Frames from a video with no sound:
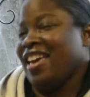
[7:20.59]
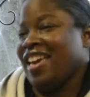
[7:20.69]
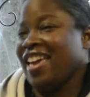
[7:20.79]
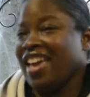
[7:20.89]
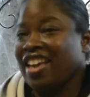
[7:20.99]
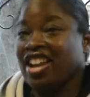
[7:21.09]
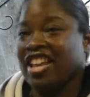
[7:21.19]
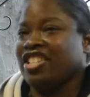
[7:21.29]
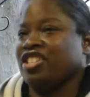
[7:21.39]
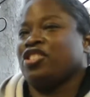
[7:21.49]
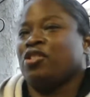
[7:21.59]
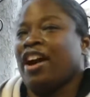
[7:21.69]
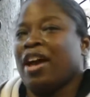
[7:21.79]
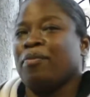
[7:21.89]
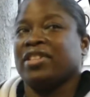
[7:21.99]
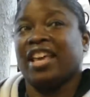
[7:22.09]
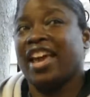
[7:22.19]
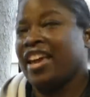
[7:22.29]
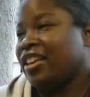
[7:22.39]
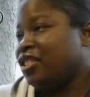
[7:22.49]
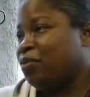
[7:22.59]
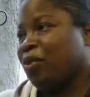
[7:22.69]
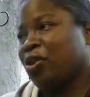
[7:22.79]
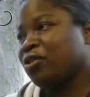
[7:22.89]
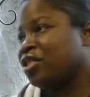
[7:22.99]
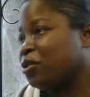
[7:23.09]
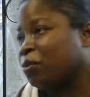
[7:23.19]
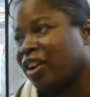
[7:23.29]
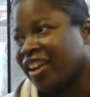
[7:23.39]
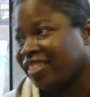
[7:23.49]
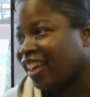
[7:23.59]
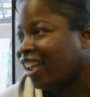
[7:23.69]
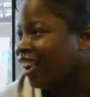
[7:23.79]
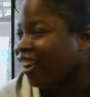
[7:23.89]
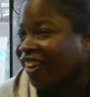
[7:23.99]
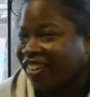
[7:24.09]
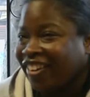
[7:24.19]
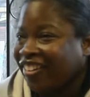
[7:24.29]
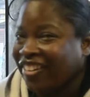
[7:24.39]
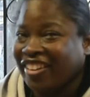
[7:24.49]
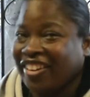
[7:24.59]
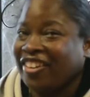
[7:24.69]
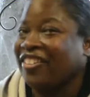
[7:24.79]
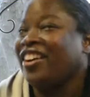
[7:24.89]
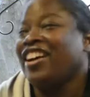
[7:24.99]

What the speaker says: And it just so happens, hey, Spokes is right there, you know,